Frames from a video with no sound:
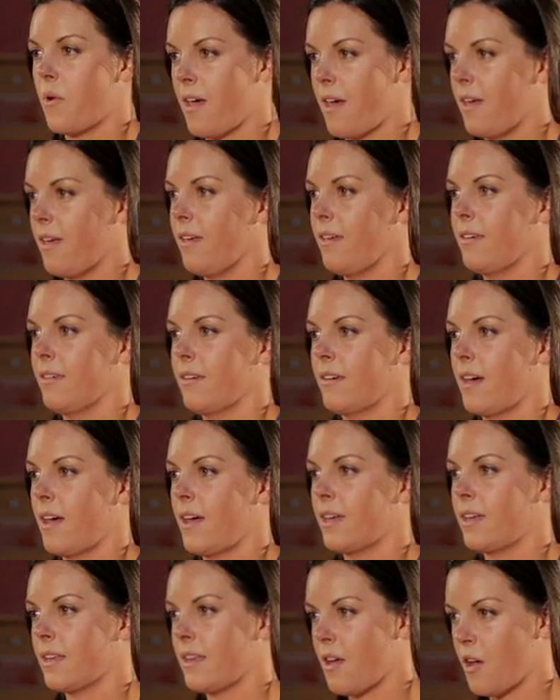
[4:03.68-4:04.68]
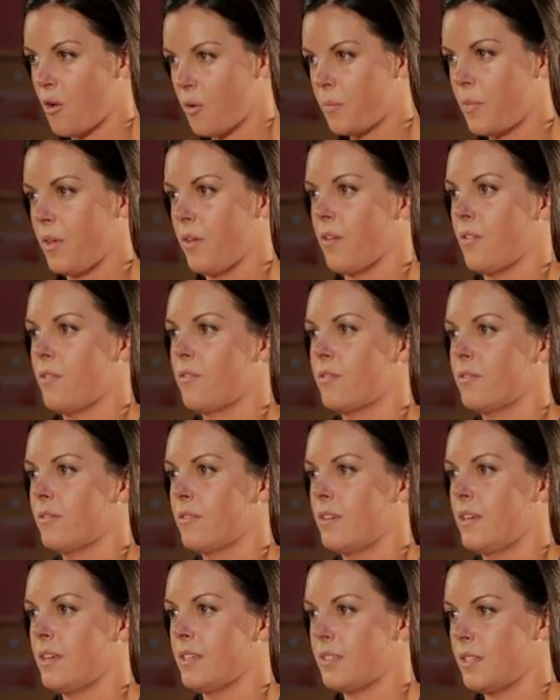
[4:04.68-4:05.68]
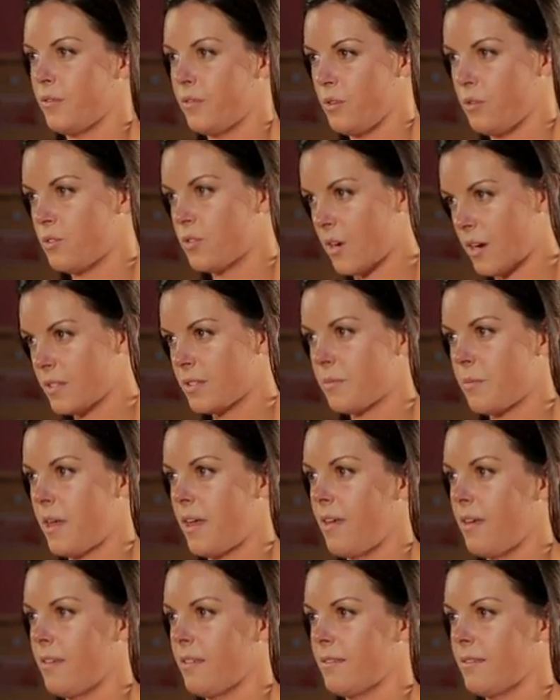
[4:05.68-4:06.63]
way I can help you is if you trust me."